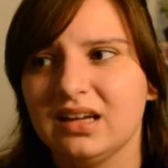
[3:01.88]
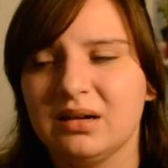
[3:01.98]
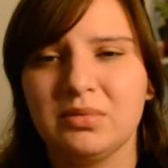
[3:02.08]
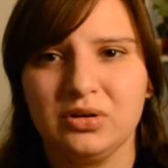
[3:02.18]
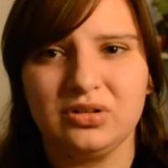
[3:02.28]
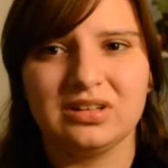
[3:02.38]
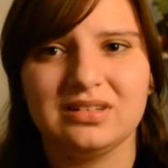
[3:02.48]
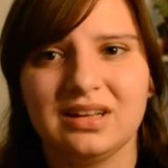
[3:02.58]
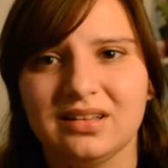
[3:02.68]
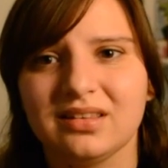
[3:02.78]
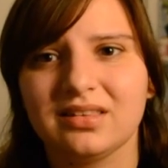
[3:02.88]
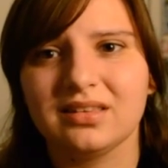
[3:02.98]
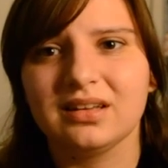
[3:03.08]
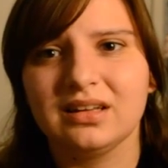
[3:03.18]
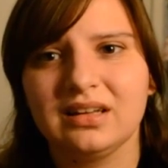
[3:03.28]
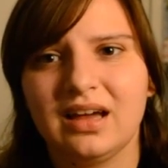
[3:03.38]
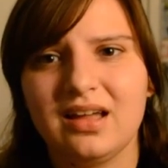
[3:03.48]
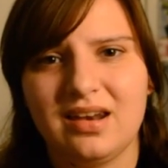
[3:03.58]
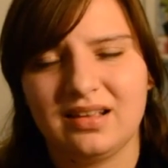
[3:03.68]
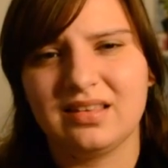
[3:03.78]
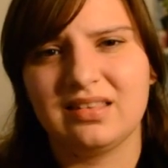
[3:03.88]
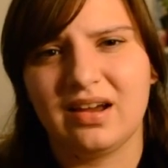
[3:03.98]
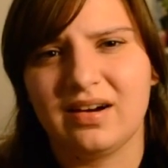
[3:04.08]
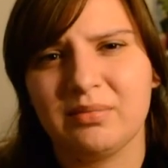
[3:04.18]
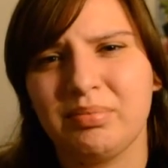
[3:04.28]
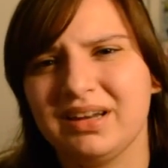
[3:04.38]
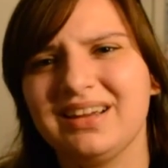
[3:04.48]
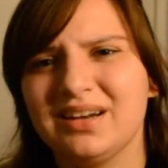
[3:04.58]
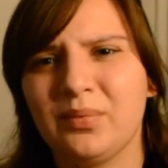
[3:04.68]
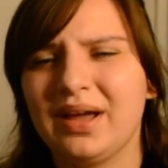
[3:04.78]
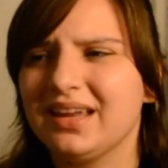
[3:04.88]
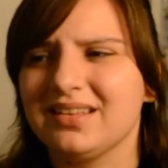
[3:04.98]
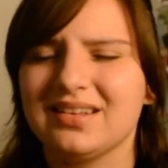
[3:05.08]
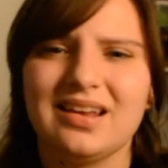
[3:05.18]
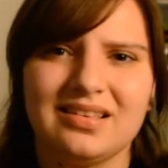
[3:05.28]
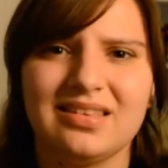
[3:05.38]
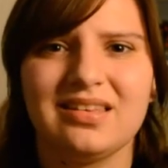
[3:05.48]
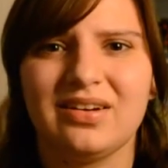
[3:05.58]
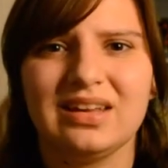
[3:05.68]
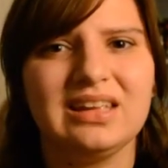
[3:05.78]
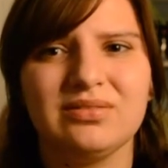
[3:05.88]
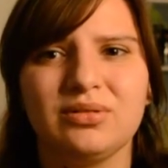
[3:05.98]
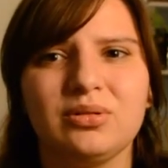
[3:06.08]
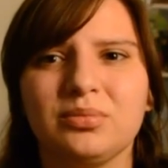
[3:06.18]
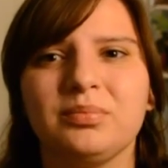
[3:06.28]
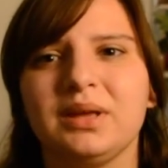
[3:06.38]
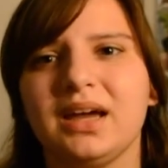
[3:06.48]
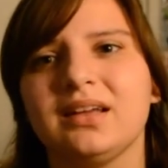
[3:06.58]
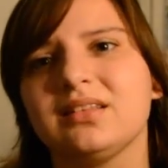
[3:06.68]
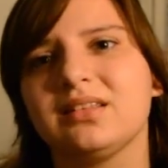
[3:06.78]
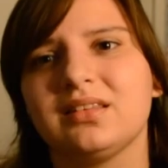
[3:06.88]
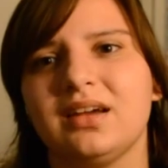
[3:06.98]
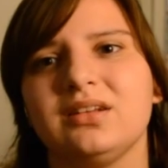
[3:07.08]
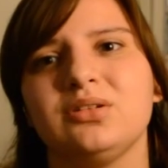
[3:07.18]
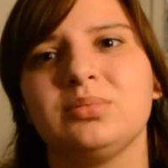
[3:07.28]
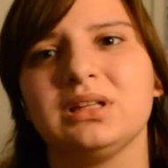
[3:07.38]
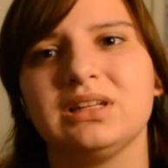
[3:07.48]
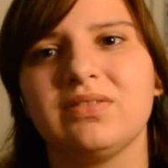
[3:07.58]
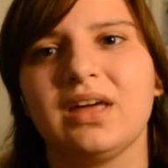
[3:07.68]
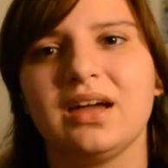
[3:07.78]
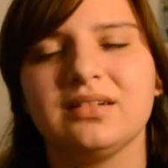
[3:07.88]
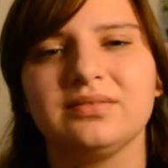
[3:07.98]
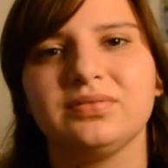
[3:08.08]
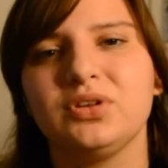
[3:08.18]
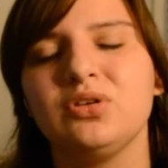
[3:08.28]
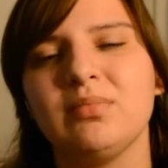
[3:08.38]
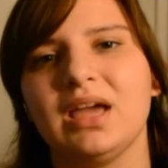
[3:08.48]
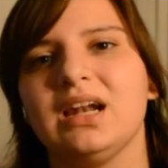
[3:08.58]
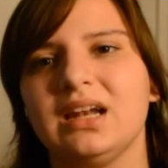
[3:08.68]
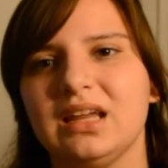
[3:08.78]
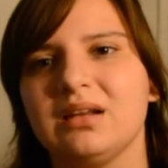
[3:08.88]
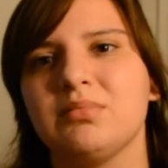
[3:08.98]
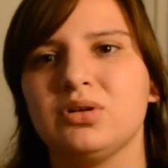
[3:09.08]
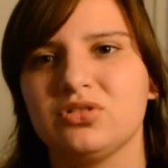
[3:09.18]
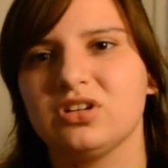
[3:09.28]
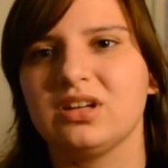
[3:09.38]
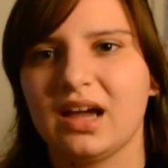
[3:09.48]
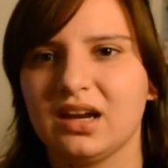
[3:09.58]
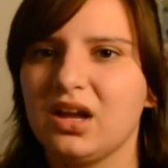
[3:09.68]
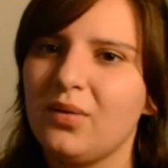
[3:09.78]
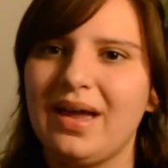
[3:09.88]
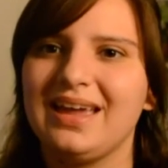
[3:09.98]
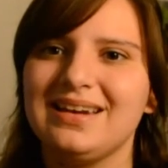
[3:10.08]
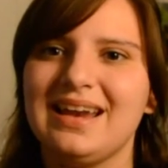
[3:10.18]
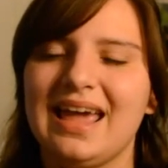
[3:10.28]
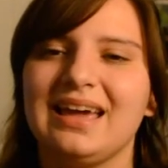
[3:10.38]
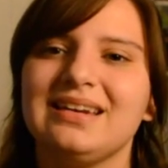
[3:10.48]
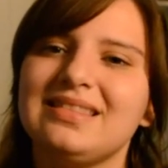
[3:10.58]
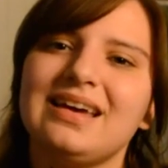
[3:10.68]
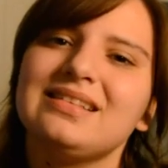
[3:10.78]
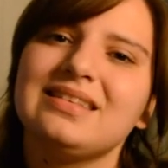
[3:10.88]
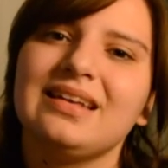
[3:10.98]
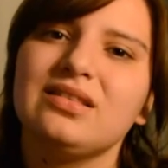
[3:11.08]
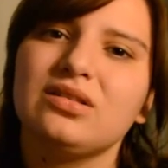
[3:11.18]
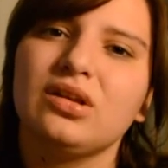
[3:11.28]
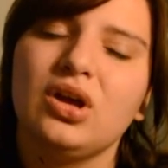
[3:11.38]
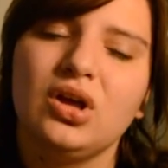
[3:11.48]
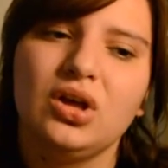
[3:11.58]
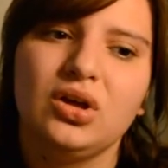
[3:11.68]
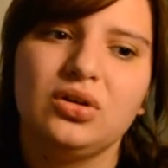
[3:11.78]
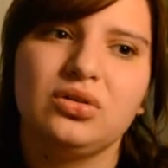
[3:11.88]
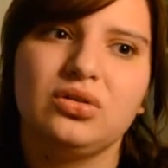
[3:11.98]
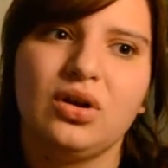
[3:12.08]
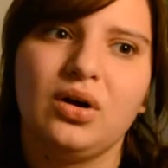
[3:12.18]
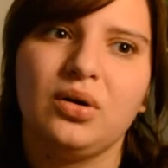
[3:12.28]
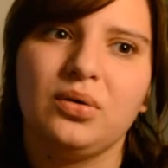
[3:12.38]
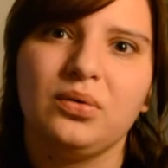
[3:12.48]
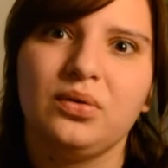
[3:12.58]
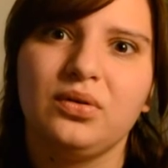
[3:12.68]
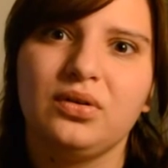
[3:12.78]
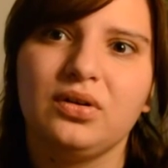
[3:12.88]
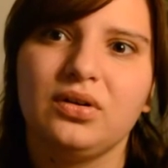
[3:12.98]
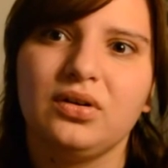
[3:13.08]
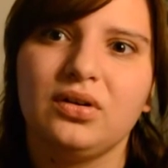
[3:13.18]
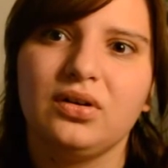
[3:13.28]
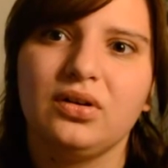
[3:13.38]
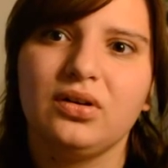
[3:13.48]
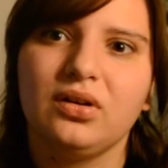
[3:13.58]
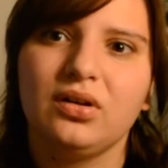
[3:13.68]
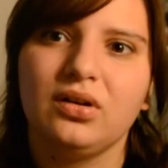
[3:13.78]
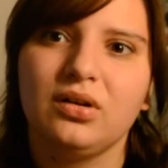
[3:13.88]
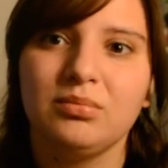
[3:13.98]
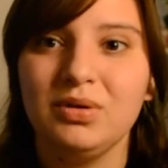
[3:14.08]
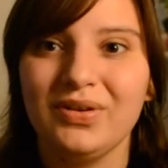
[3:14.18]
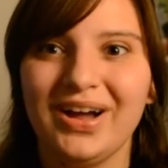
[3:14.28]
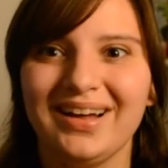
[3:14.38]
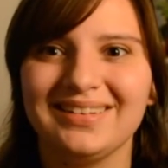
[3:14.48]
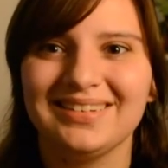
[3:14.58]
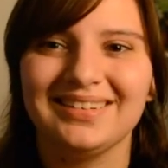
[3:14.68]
emotion is unnecessary, but in a way it is a necessary evil because I do believe that humanity and emotion kind of go hand in hand in that sense. So, moving on.